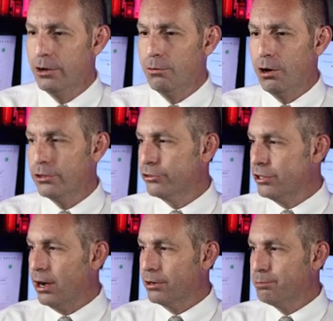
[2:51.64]
Well, the
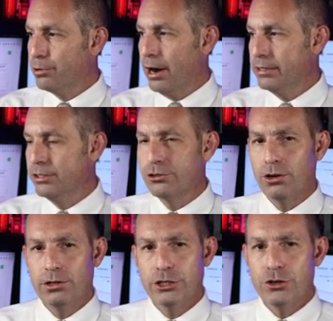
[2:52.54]
stock price is
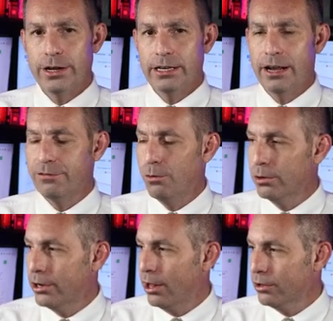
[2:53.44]
currently trading at
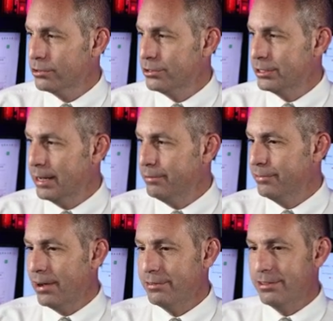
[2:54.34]

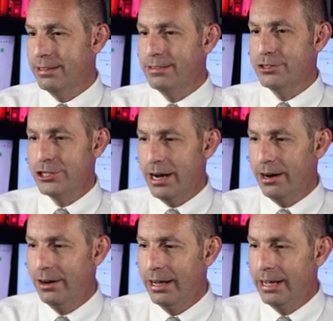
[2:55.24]
$4.75 a
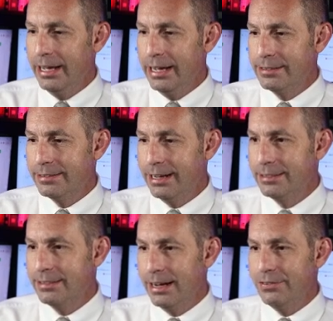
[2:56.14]
share. It's
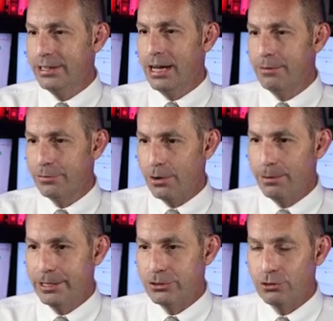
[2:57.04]
definitely up
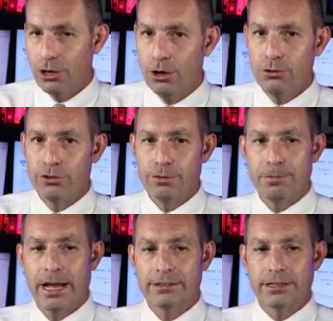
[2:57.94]
from its lows of the
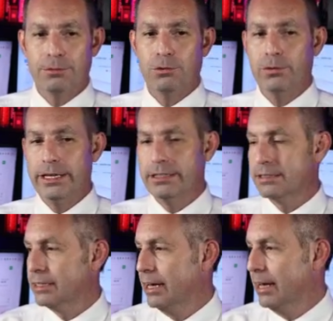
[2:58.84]
past couple weeks.